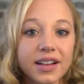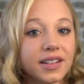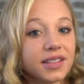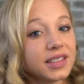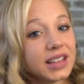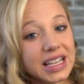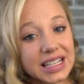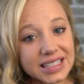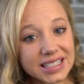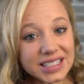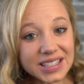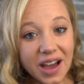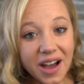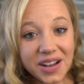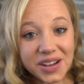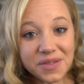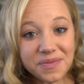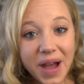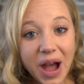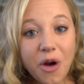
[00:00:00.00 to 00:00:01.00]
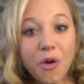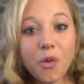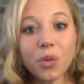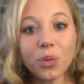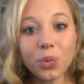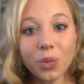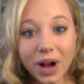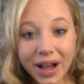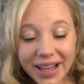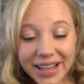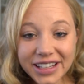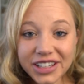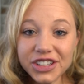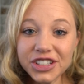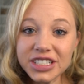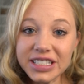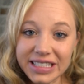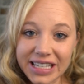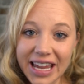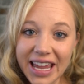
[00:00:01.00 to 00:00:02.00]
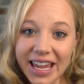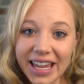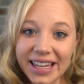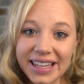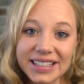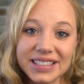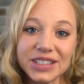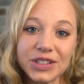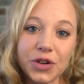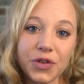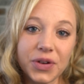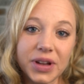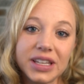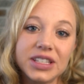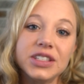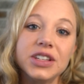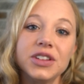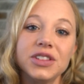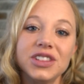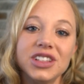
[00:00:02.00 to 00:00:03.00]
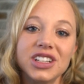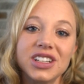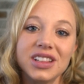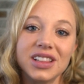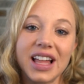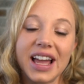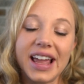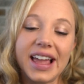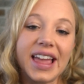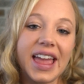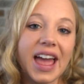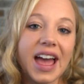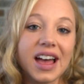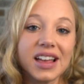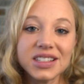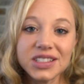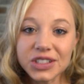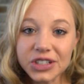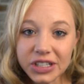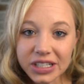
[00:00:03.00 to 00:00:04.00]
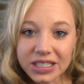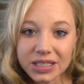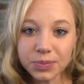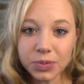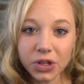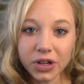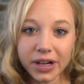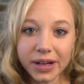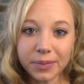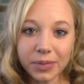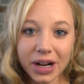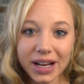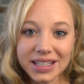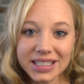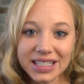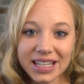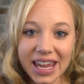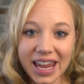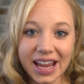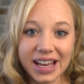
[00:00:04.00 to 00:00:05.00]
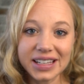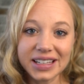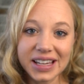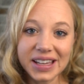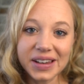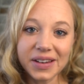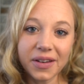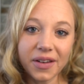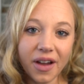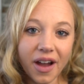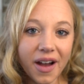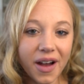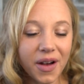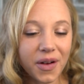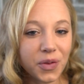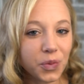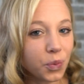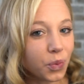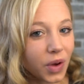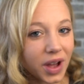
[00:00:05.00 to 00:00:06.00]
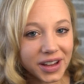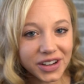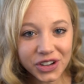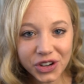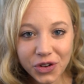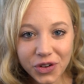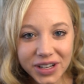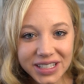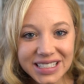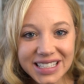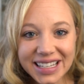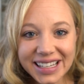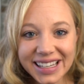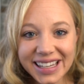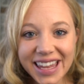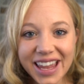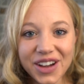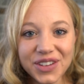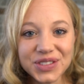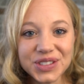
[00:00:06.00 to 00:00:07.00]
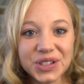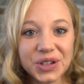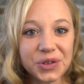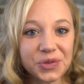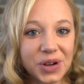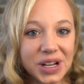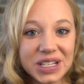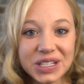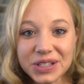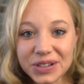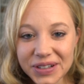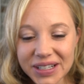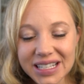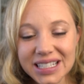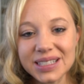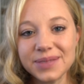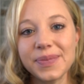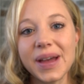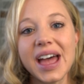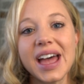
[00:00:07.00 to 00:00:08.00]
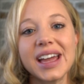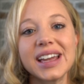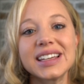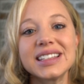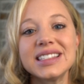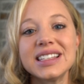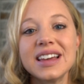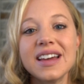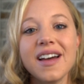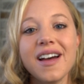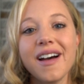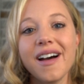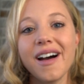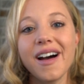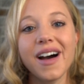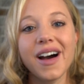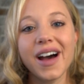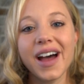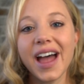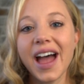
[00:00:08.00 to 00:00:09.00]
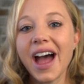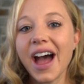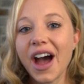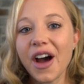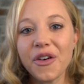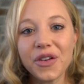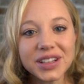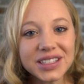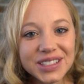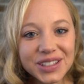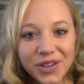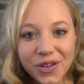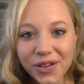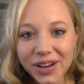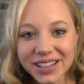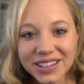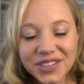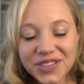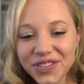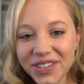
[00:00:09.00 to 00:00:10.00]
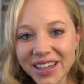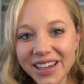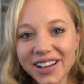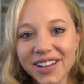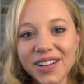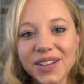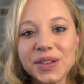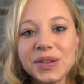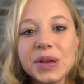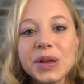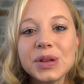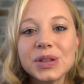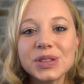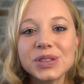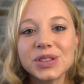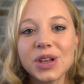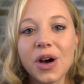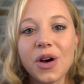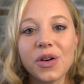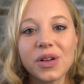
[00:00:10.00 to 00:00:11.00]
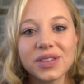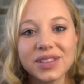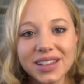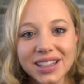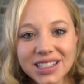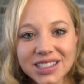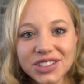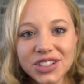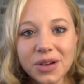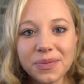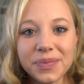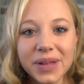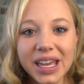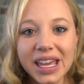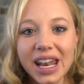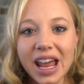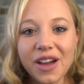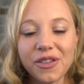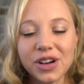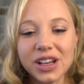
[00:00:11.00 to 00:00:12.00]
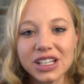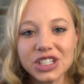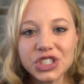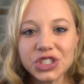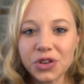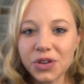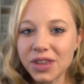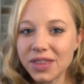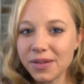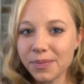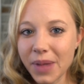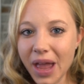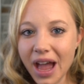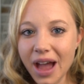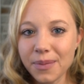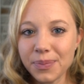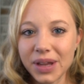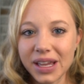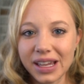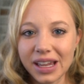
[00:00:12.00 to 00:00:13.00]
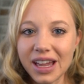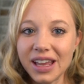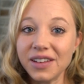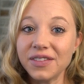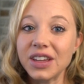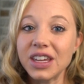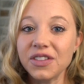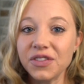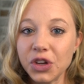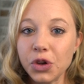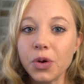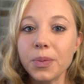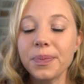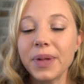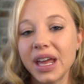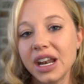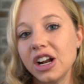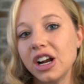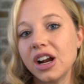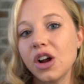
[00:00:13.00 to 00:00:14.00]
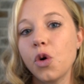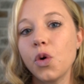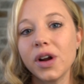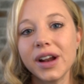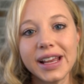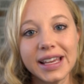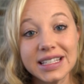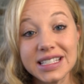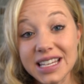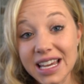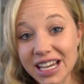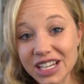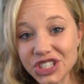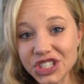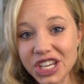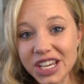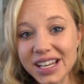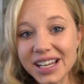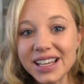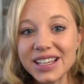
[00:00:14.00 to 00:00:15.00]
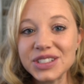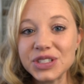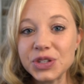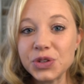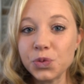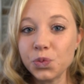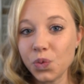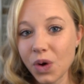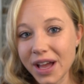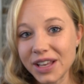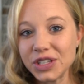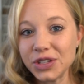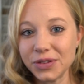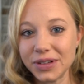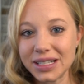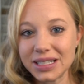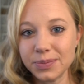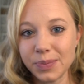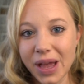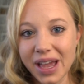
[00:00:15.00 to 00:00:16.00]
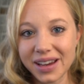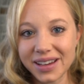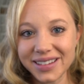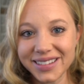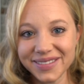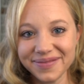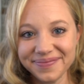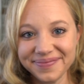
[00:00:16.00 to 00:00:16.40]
Let's talk about what your day is going to look like as you're exploring Bryce Canyon, what you're going to encounter, what to expect, how it's going to feel. So let's jump in. I want to show you the map and kind of give you a better orientation into what to expect.